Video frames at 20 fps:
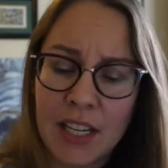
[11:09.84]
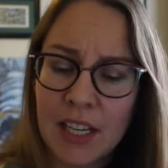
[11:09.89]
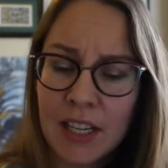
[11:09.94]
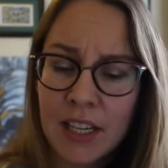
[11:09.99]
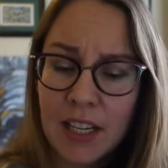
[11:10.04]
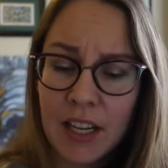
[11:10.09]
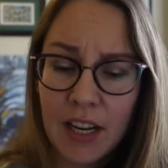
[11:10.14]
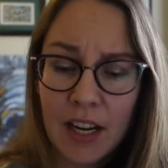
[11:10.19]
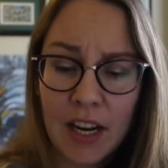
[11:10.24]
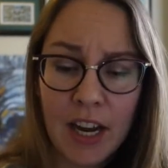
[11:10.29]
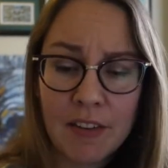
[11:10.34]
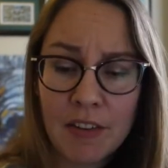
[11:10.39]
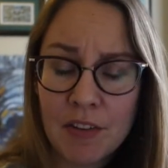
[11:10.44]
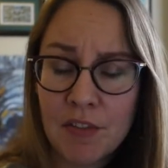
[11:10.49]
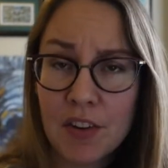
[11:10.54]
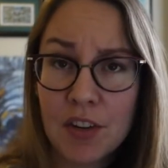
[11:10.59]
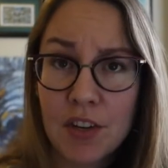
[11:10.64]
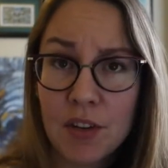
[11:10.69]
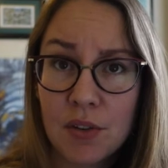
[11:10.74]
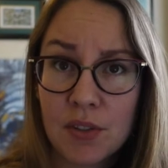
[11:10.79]
And I've
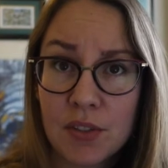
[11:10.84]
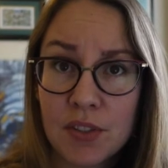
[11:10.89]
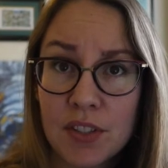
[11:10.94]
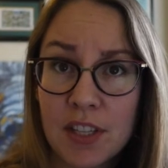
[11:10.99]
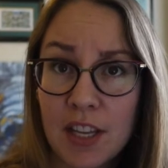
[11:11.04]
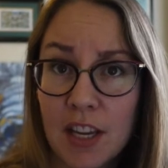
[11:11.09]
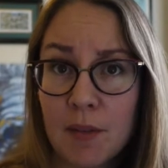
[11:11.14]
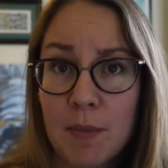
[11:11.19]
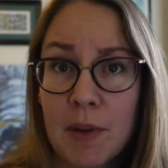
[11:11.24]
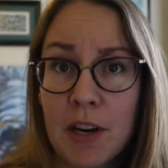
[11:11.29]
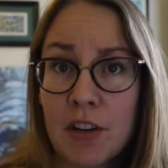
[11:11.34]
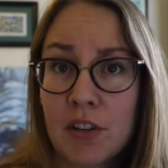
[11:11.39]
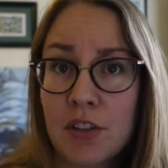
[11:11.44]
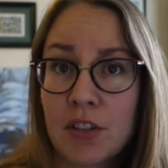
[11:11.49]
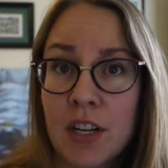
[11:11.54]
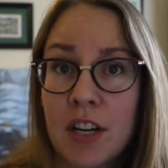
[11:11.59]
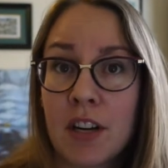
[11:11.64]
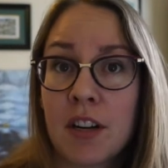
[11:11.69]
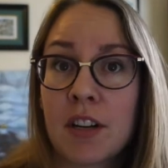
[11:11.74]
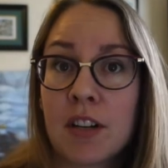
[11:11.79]
even used Think, Pair,
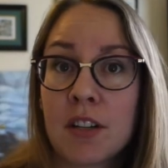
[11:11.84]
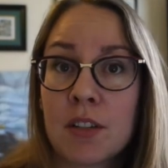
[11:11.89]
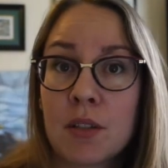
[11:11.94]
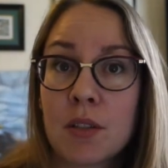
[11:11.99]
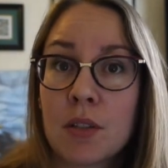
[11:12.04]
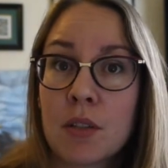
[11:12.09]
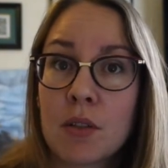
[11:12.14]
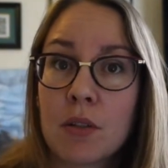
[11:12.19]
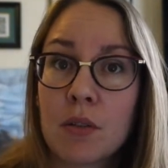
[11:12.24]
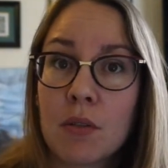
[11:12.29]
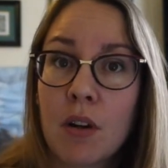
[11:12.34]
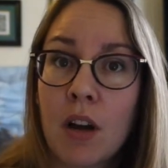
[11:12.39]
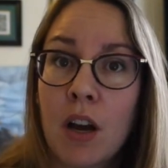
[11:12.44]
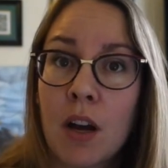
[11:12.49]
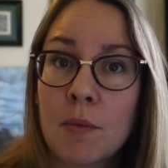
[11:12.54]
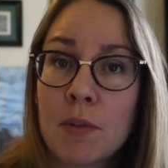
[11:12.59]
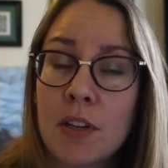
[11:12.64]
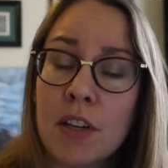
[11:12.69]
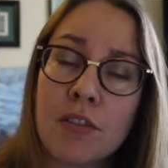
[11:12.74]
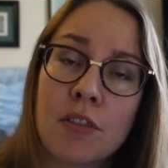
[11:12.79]
Shares
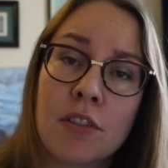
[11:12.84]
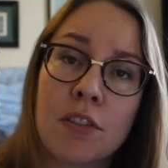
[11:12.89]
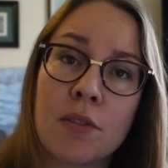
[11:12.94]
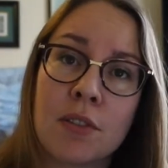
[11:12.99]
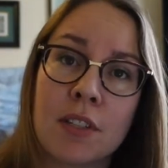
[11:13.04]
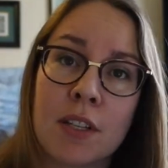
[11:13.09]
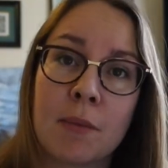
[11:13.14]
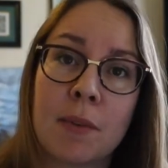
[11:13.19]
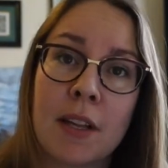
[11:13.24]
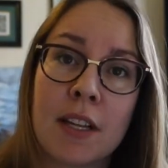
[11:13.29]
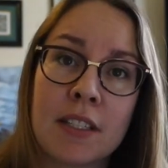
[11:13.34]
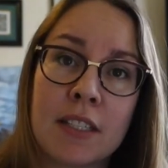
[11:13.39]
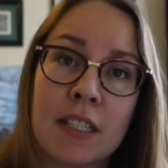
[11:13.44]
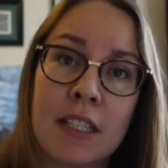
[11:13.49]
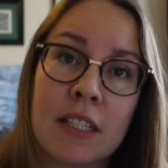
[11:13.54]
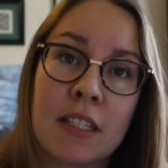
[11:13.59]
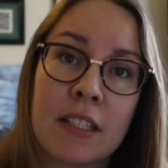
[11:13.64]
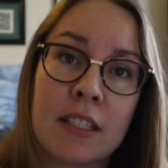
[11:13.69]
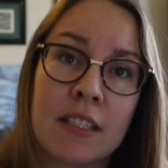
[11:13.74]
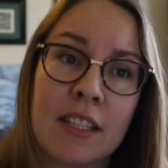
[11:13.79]
to introduce some
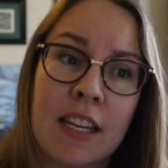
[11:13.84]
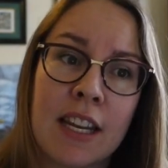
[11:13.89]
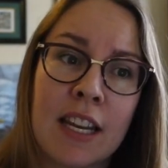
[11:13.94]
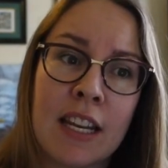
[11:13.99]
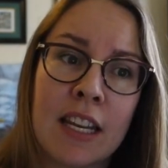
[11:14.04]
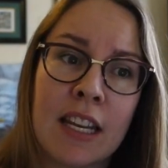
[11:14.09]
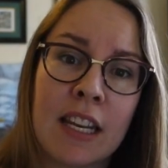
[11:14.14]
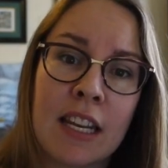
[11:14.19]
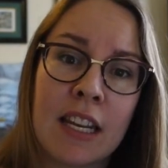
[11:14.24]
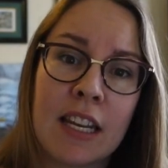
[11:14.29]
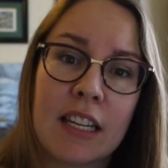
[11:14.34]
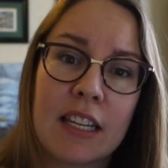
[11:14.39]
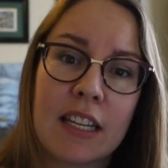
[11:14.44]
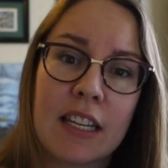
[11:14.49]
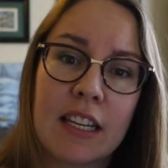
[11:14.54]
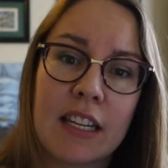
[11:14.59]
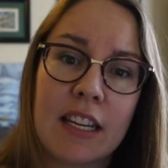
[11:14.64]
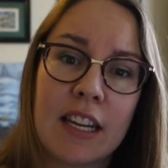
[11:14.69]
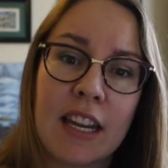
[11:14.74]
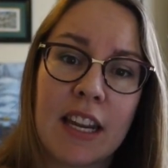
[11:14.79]
lessons. And
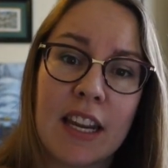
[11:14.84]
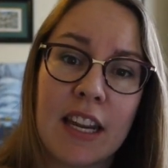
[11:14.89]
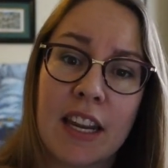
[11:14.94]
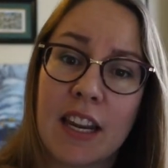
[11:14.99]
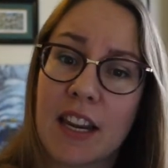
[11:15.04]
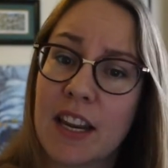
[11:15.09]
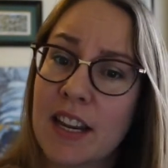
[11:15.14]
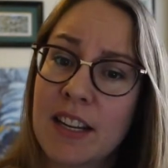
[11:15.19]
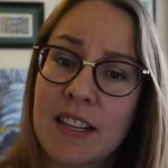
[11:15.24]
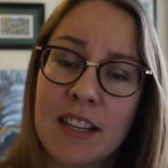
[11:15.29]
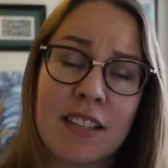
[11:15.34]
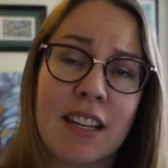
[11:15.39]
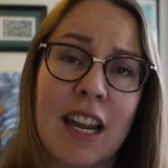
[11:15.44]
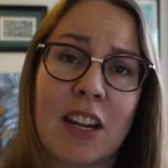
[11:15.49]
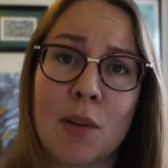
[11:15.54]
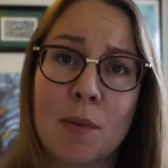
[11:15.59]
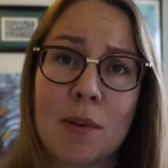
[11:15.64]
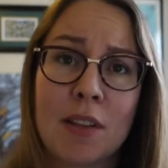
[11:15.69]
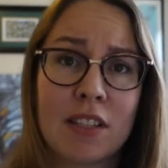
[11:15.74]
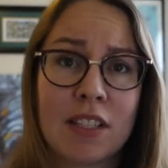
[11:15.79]
it
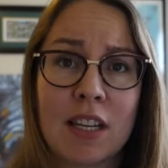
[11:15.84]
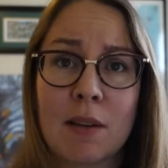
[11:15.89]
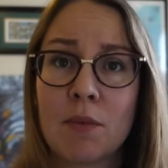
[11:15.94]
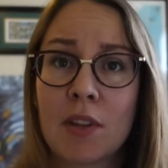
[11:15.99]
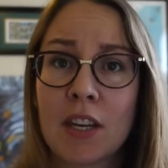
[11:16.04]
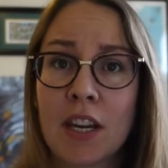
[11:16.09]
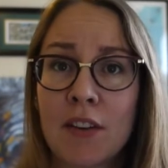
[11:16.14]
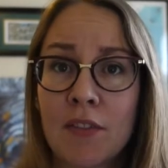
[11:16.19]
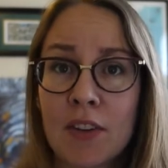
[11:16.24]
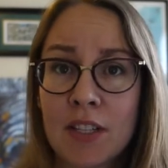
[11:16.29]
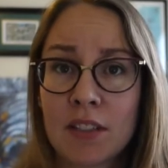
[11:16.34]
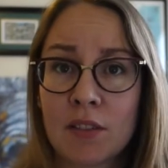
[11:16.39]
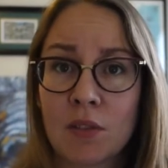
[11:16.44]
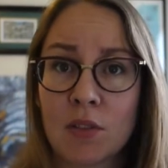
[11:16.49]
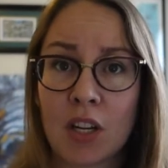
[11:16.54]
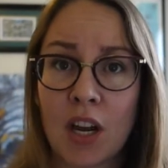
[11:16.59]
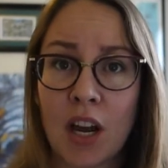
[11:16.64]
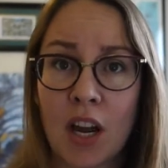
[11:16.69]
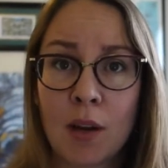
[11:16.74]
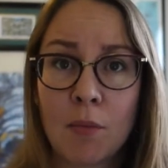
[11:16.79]
doesn't have to be the same thing every
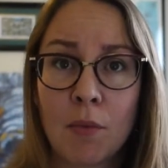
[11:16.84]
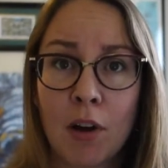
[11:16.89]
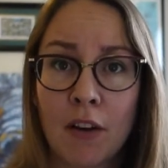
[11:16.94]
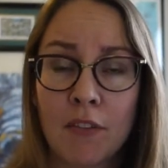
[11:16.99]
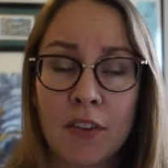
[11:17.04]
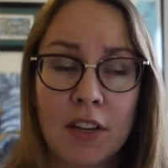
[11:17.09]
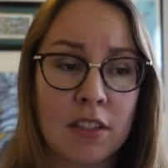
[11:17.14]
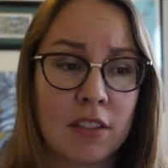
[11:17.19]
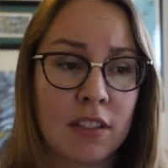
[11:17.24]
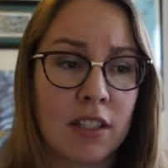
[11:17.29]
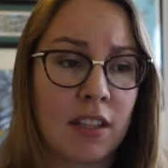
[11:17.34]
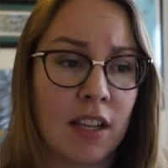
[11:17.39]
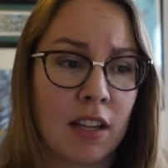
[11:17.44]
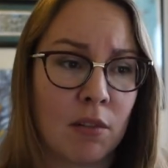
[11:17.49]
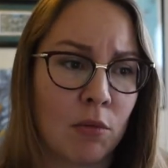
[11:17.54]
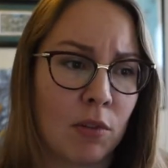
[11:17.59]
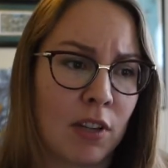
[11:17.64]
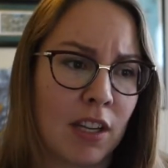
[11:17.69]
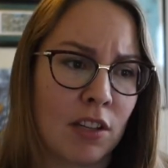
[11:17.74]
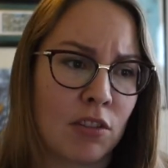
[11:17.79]
single time, obviously,
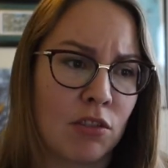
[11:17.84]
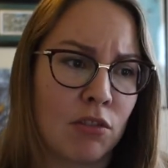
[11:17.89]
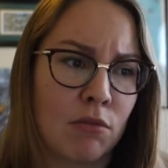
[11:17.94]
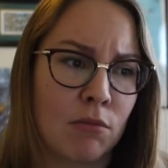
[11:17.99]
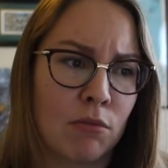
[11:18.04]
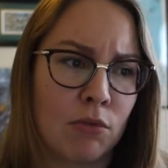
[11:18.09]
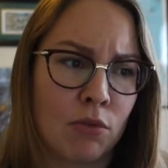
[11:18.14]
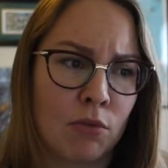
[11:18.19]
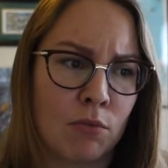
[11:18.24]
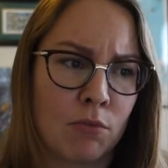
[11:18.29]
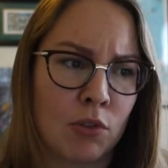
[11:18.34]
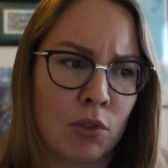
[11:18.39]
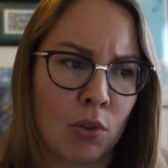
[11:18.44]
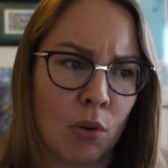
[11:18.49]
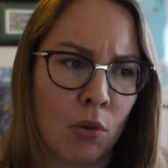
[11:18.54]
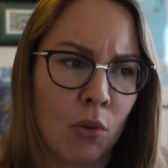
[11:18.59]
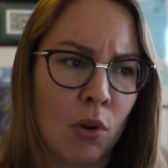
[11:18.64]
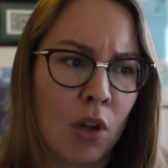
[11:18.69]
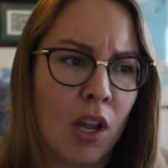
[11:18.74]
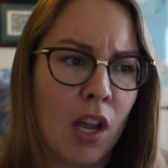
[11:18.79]
that will get too
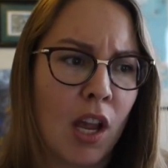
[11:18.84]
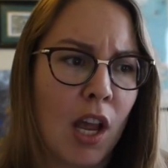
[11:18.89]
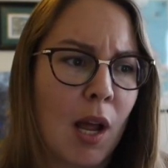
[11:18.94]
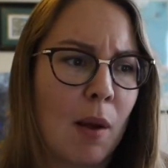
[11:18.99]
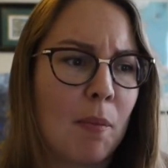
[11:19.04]
dull.